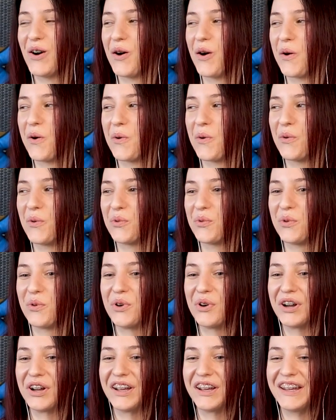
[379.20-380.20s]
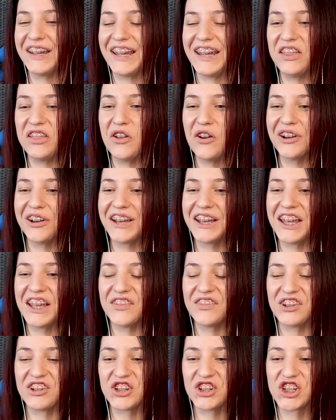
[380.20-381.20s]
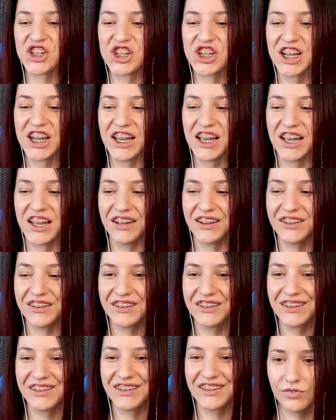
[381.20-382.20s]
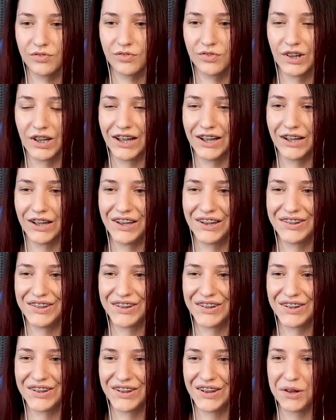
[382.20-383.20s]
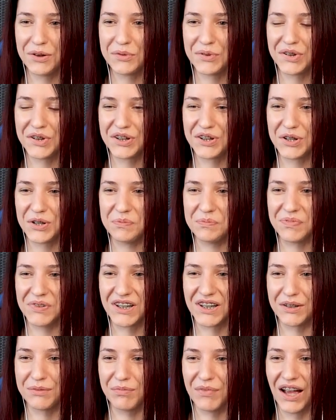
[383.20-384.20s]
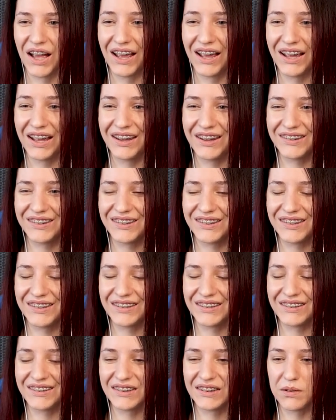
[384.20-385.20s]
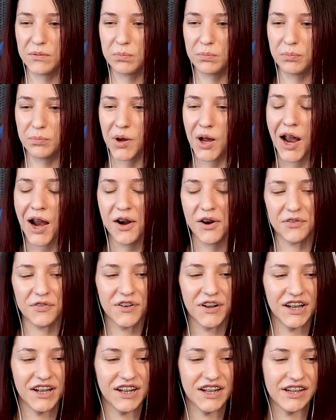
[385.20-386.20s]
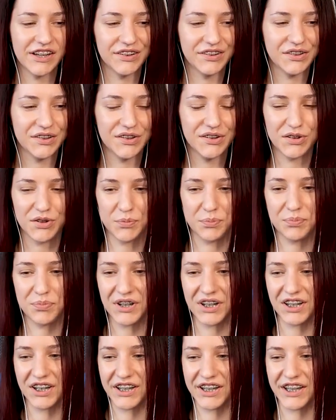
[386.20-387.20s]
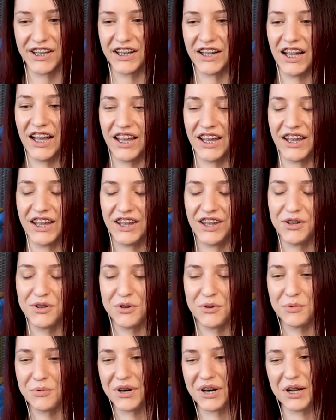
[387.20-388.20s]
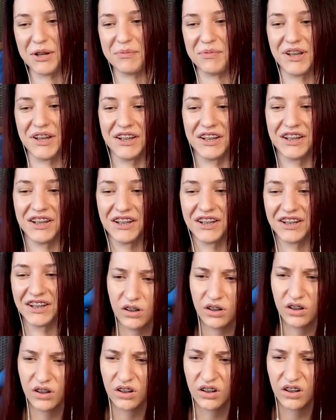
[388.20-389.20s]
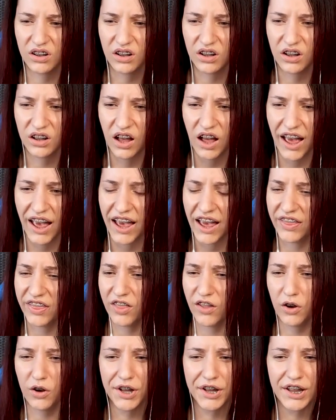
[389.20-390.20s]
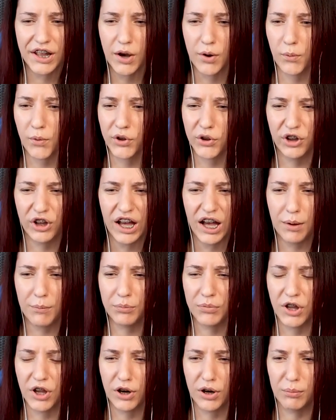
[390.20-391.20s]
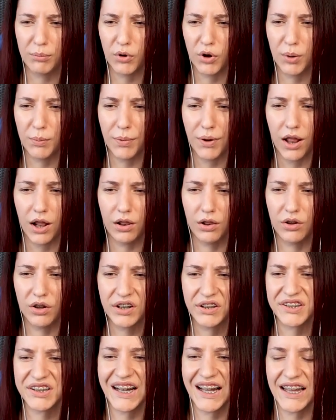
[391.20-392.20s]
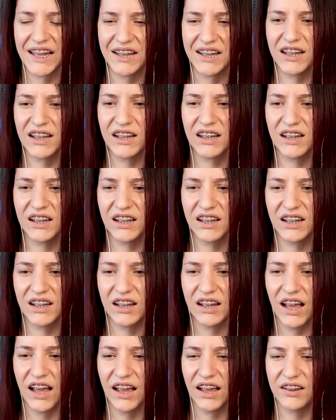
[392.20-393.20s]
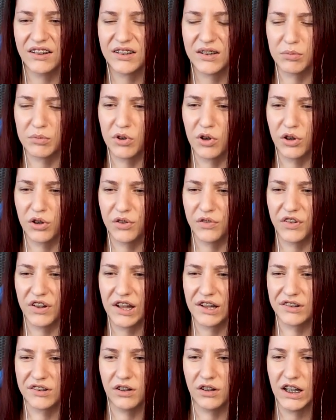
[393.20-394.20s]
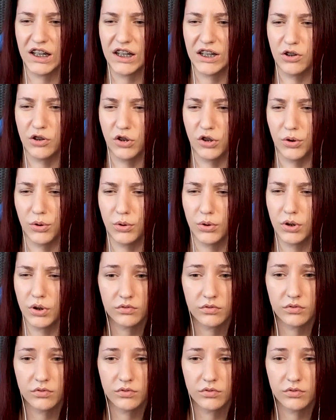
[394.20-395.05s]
Oh, he don't give a shit. It's so stupid, but it's perfect in its stupidity, like, you know what I mean. I had no idea what you got there, boy, but looks like some sort of gasoline, you know?